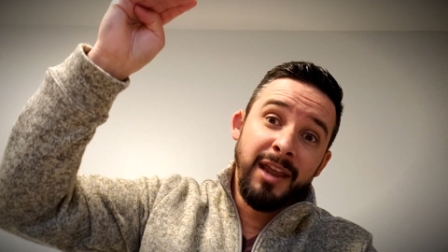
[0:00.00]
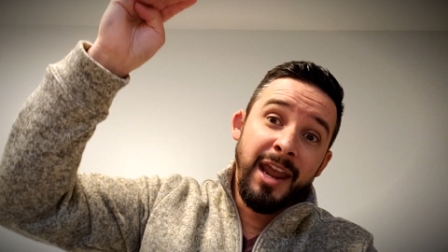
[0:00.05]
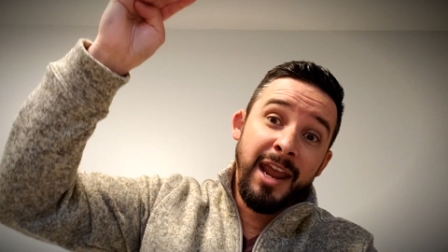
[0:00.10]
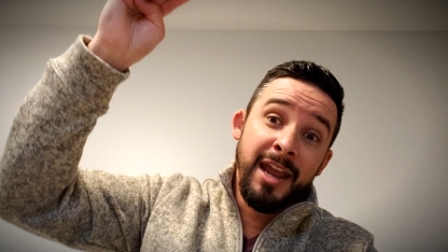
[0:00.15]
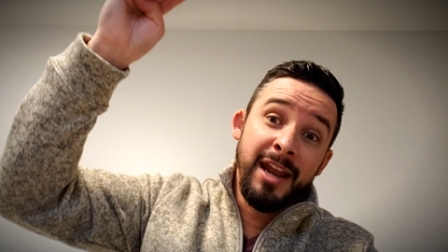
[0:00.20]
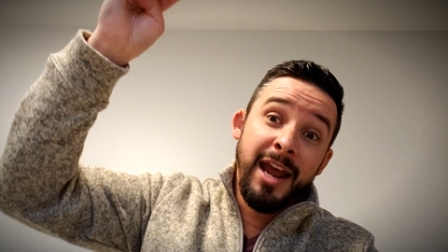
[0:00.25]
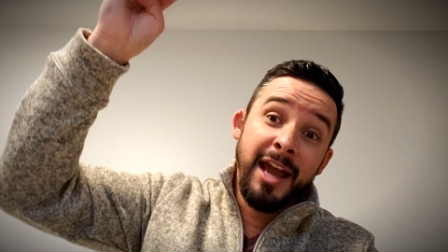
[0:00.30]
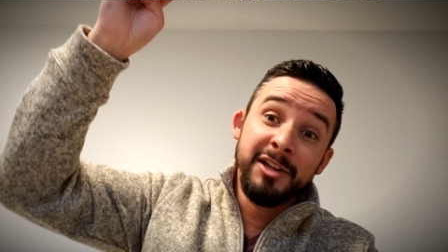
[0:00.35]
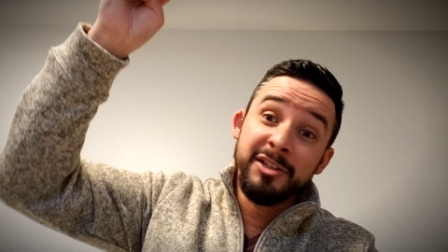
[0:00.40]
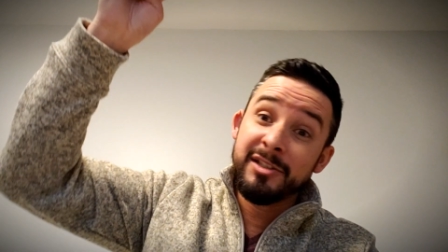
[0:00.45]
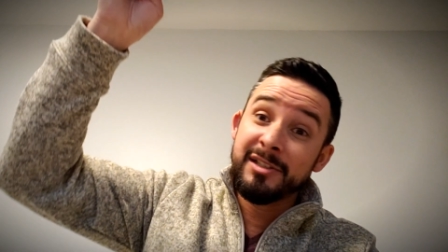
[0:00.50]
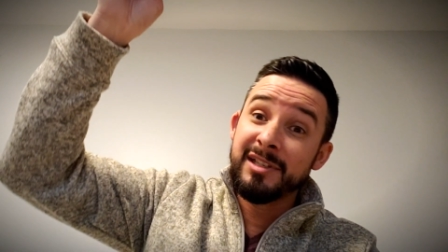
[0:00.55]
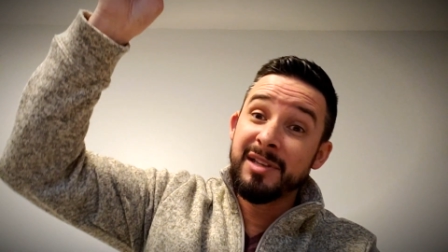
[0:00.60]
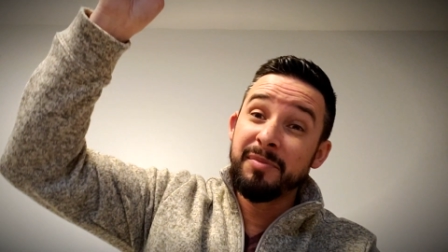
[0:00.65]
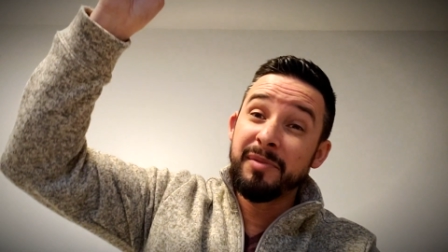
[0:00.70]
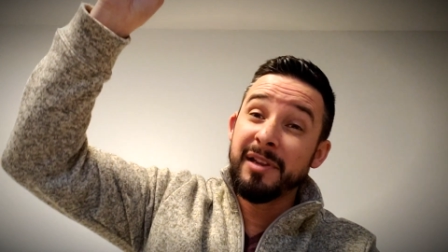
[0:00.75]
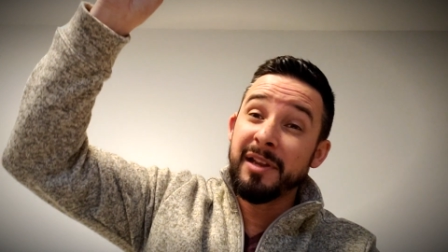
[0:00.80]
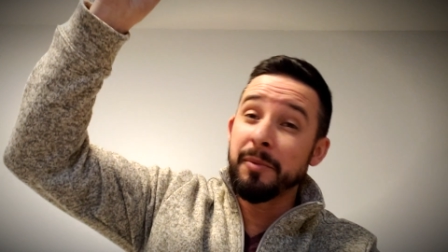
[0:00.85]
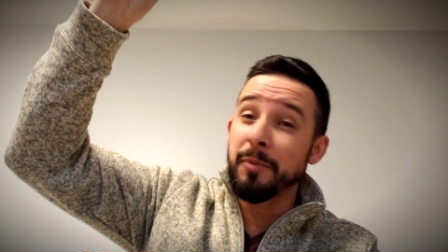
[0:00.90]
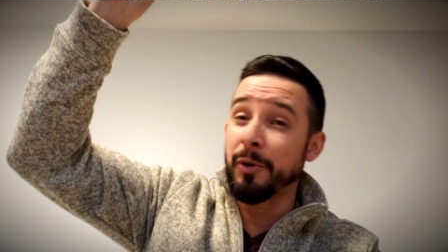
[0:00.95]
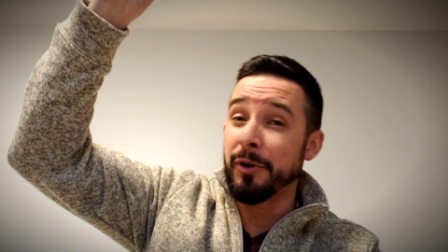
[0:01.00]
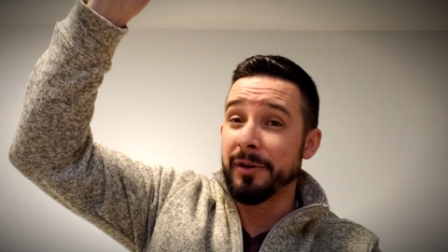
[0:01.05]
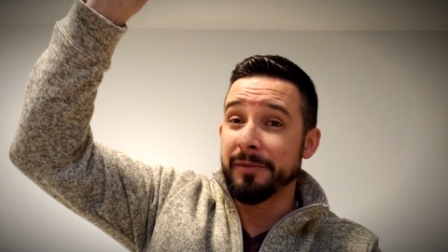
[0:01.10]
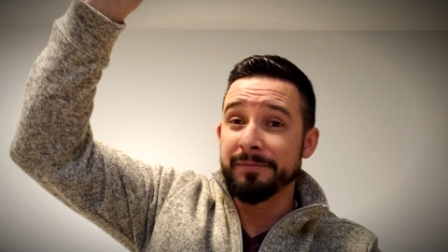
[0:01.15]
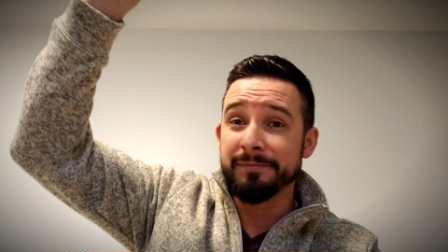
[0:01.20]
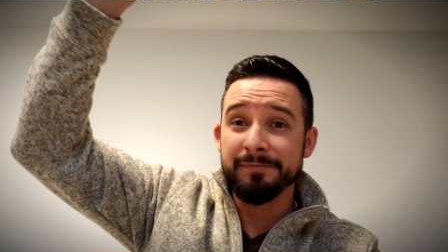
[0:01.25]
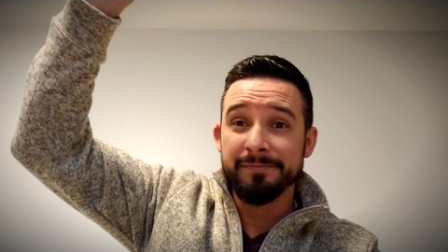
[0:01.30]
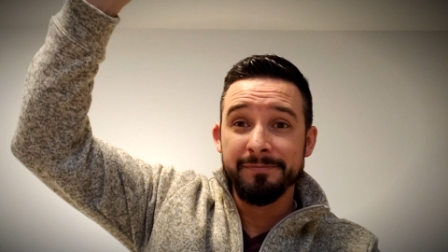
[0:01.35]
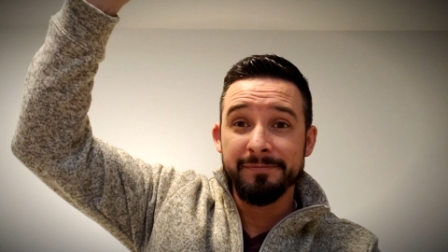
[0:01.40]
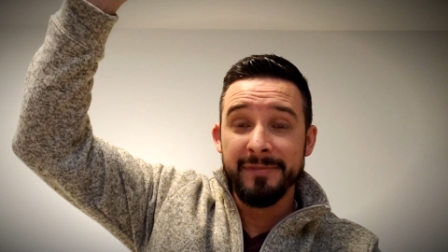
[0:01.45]
And I just keep getting
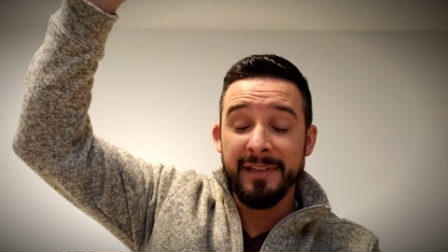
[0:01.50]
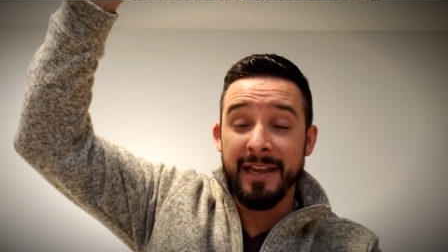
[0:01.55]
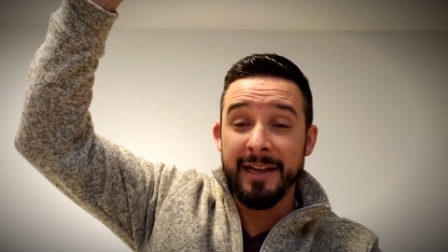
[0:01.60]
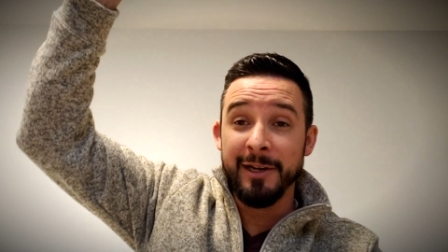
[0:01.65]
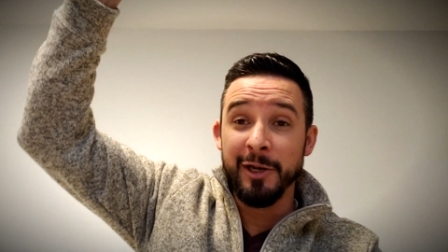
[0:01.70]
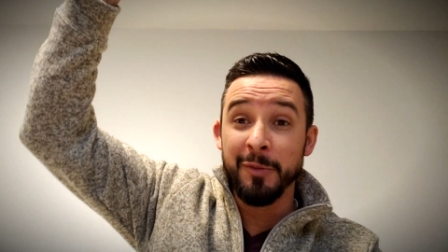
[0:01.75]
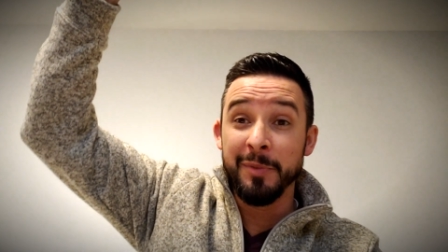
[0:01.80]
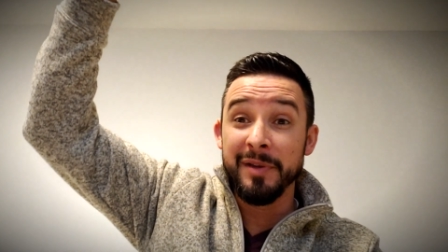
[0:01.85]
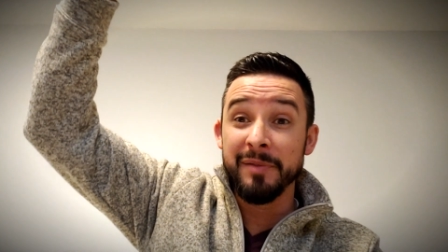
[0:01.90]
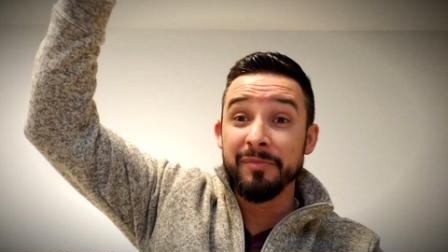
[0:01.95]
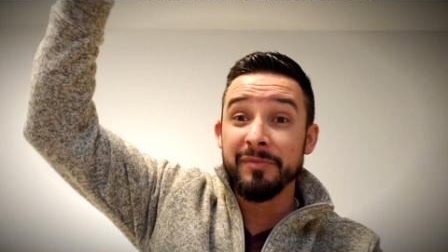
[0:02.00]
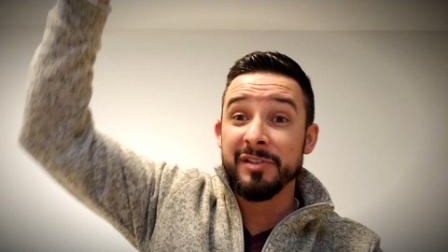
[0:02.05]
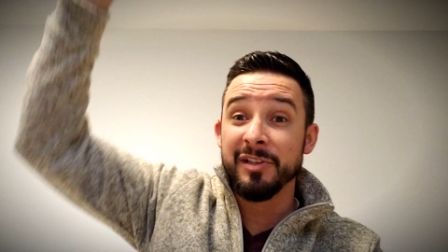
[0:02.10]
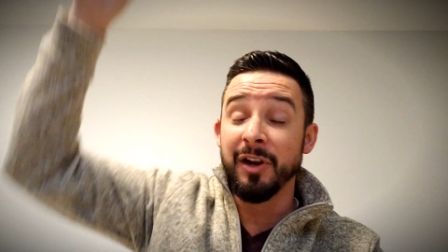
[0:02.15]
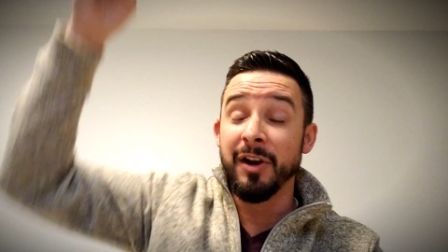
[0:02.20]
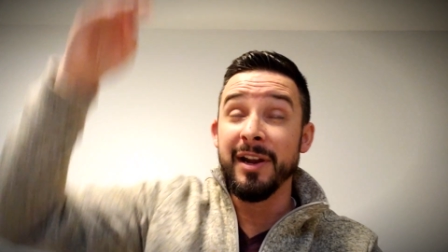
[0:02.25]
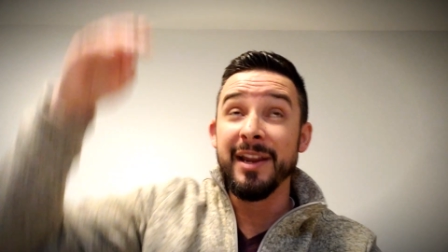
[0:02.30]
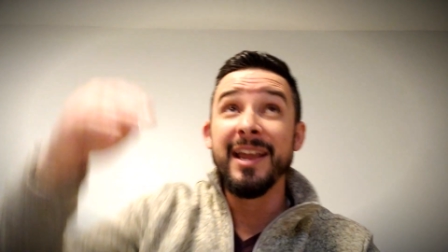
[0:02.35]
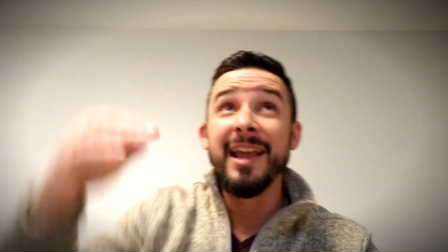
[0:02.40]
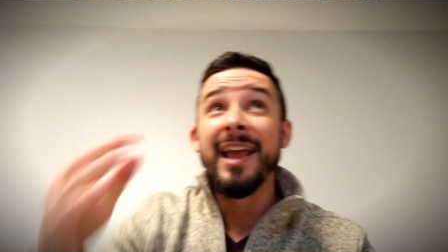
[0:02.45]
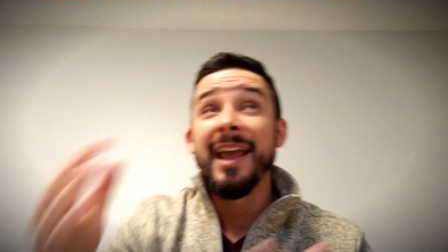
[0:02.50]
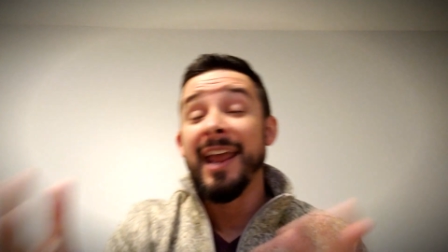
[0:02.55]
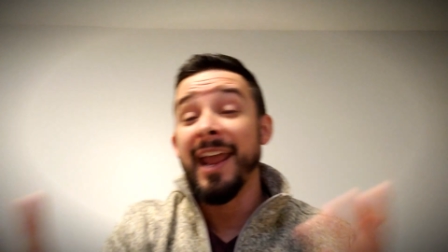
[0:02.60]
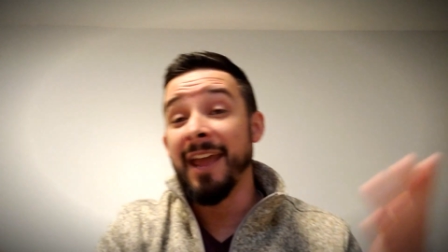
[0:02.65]
more. Can't help it. Sorry.